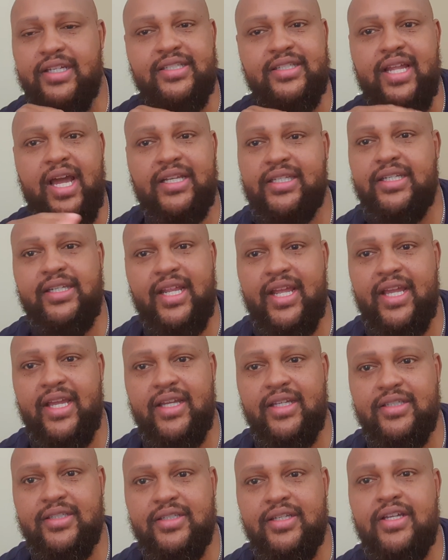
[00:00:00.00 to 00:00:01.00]
It's not the
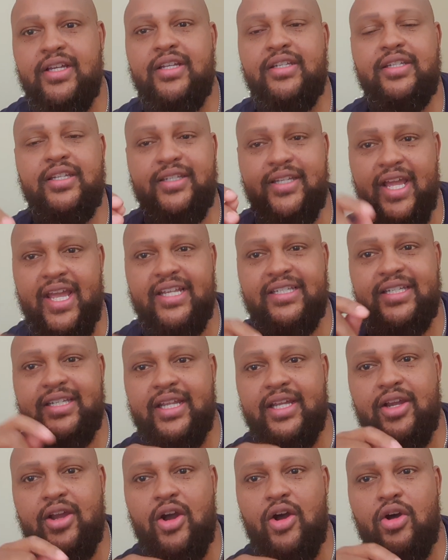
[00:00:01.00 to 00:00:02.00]
dance. The dance that
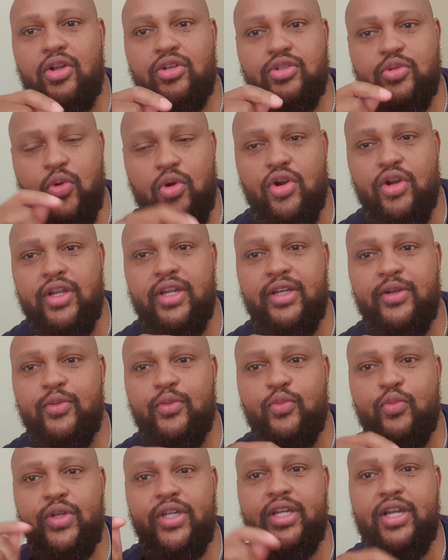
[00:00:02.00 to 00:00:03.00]
they call
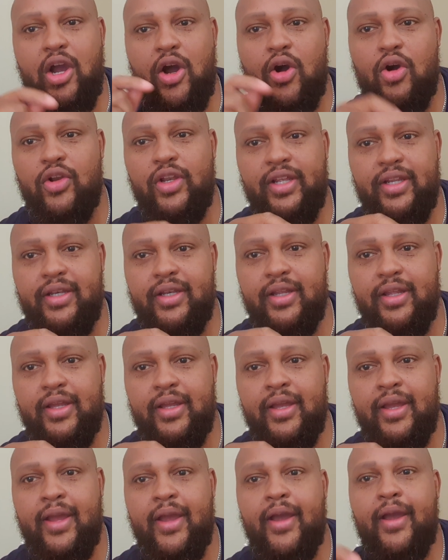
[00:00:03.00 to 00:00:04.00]
twerking, we call it
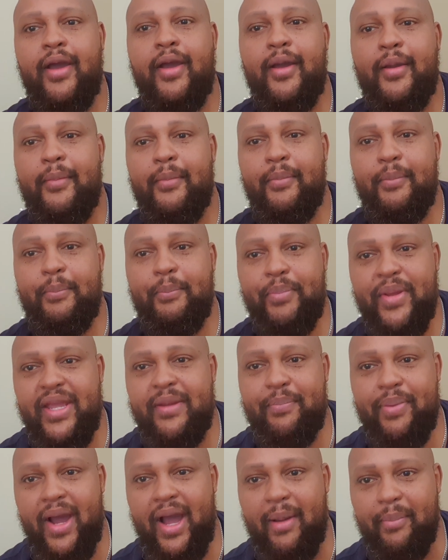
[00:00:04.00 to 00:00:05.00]

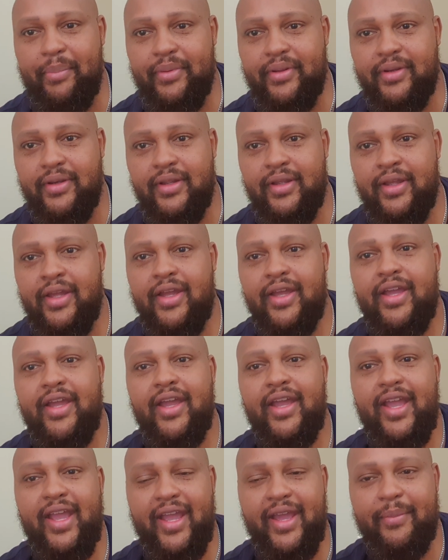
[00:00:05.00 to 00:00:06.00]
pee-popping. Yeah.